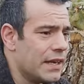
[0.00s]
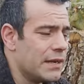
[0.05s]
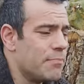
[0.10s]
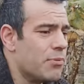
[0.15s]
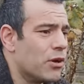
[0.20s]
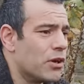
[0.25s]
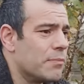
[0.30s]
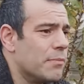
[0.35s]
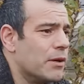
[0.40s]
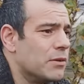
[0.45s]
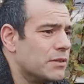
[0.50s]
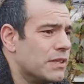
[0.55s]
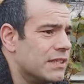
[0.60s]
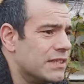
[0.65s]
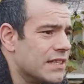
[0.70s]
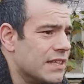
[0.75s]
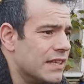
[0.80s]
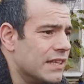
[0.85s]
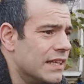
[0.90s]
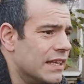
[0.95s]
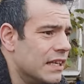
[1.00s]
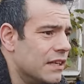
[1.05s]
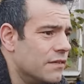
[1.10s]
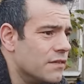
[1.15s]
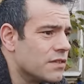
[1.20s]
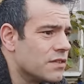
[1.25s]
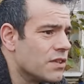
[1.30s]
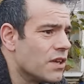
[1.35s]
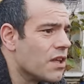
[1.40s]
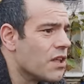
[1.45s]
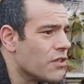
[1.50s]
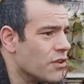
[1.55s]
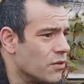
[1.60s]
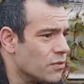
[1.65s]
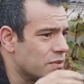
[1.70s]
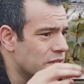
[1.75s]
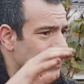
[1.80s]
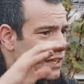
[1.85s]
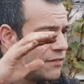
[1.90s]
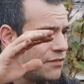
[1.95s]
they put them out into the leaves.
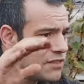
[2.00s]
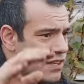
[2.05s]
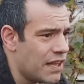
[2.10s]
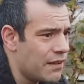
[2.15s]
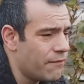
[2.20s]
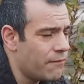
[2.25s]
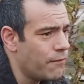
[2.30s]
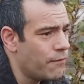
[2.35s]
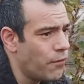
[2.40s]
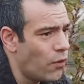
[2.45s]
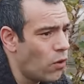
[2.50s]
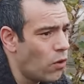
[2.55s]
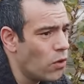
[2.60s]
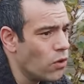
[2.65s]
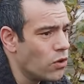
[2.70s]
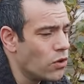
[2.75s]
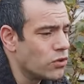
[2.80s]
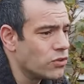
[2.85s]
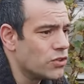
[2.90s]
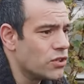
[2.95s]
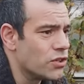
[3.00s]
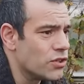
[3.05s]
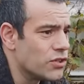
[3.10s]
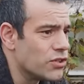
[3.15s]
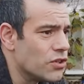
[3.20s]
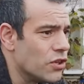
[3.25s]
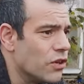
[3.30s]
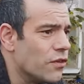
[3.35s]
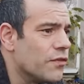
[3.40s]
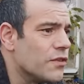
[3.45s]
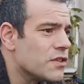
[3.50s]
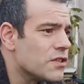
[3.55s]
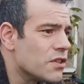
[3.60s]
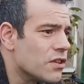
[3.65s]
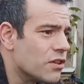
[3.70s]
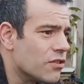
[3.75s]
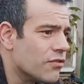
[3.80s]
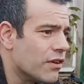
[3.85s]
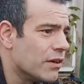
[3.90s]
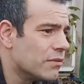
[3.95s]
Those leaves then fall onto the surface of the
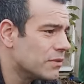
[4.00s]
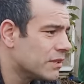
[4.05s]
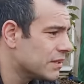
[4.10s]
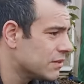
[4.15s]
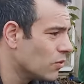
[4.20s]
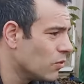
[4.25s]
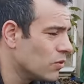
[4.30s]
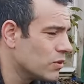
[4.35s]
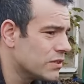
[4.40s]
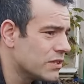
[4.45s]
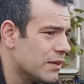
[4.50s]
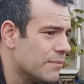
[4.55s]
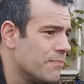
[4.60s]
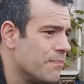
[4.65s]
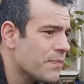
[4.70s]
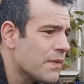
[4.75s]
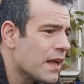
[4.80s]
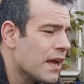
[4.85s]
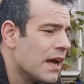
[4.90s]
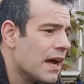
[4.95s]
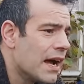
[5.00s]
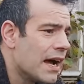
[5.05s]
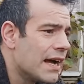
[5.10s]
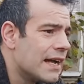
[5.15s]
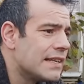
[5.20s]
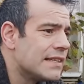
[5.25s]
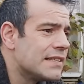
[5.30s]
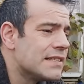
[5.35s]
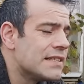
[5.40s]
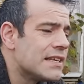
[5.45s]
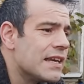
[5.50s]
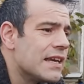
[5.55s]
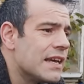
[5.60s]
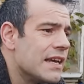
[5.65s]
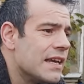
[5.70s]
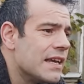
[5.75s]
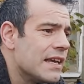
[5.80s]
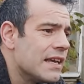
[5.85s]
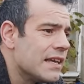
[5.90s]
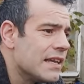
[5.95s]
ground at autumn, and
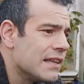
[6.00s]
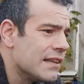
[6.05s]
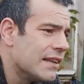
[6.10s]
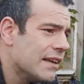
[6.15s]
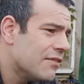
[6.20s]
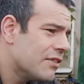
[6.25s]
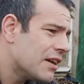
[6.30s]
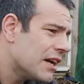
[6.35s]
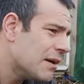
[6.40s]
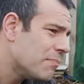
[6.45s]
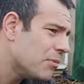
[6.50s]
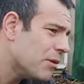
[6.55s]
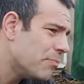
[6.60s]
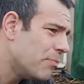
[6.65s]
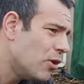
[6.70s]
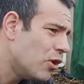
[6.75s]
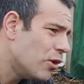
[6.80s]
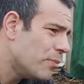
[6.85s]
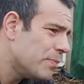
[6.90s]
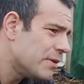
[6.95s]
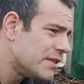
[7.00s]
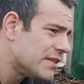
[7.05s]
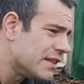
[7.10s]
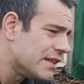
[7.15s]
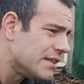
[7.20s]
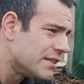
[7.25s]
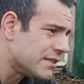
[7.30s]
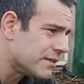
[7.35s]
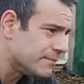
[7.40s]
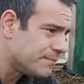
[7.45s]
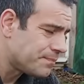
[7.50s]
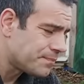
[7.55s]
they have a couple of purposes.